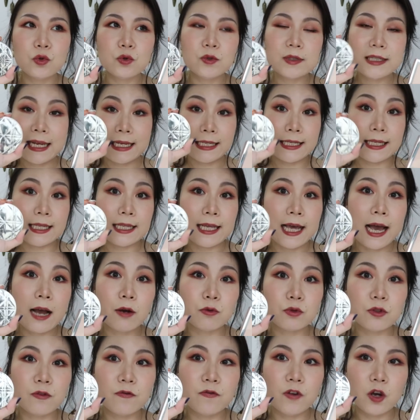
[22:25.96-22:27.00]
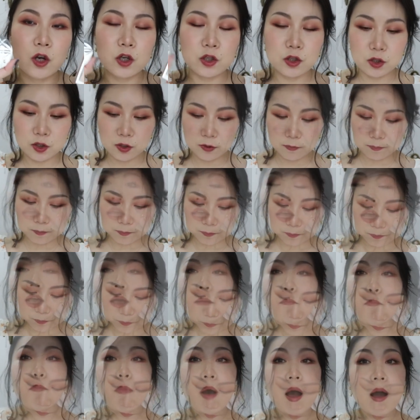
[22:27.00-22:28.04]
test it out first.
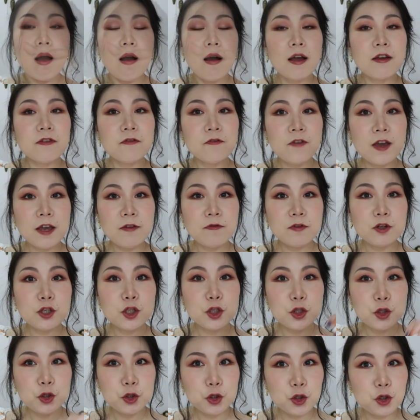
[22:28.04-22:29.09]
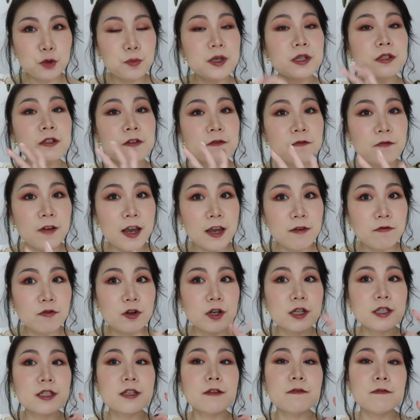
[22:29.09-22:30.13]
My favorite YouTubers'
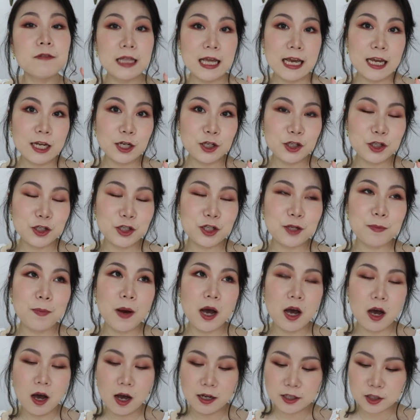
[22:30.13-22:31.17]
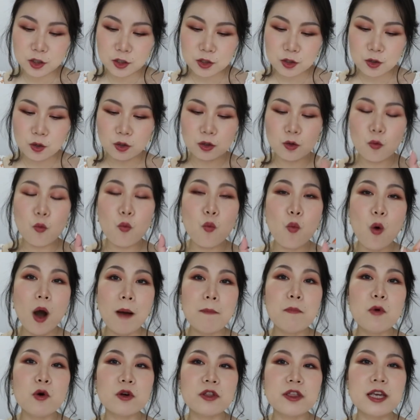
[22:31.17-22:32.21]
favorites are finished, but I just got one
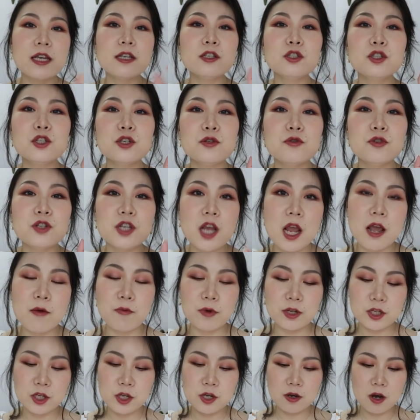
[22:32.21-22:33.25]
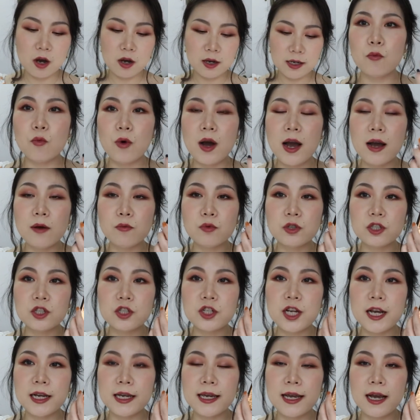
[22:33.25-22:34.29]
more thing to share with you guys. While I was
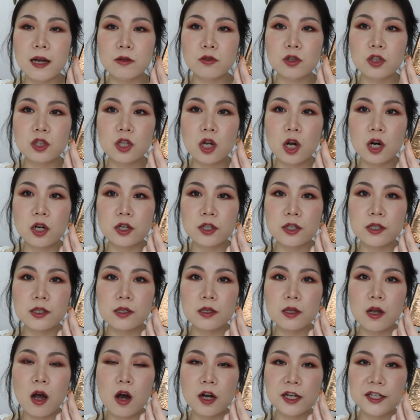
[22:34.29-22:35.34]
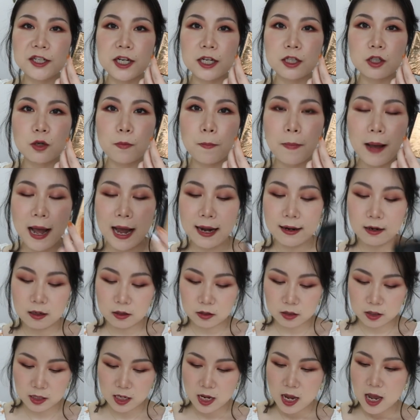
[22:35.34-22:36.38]
checking out the NARS eyeshadow
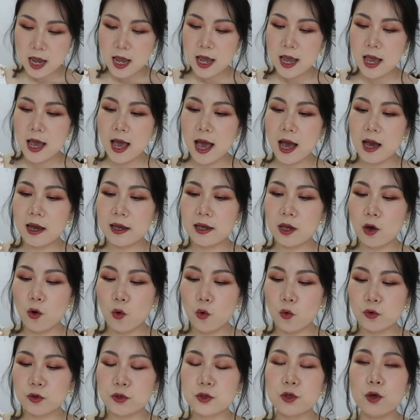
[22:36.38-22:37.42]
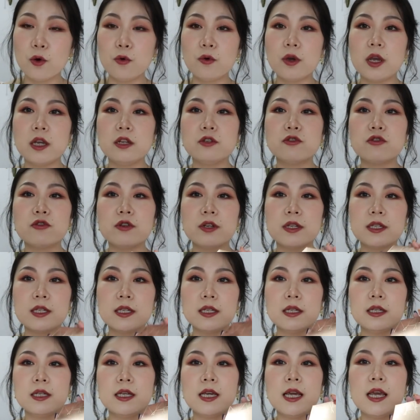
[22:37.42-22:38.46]
palette, I also
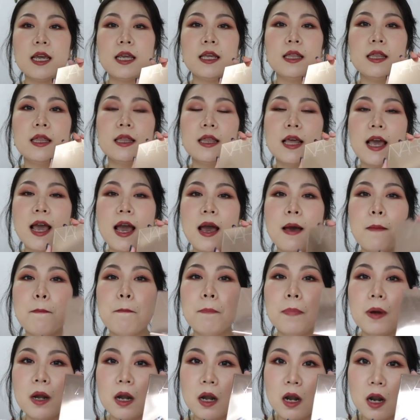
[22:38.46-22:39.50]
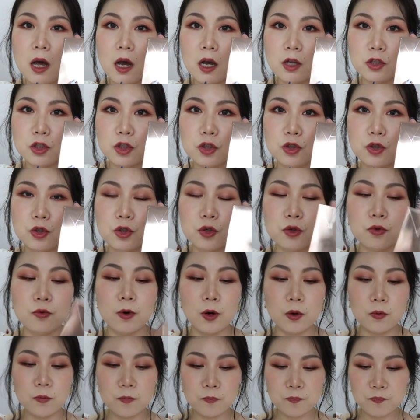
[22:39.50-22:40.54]
interested in their Blush
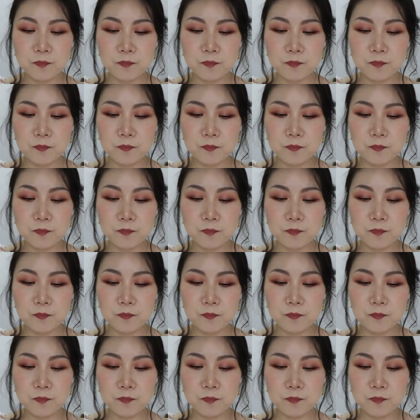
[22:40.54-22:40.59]
Duo.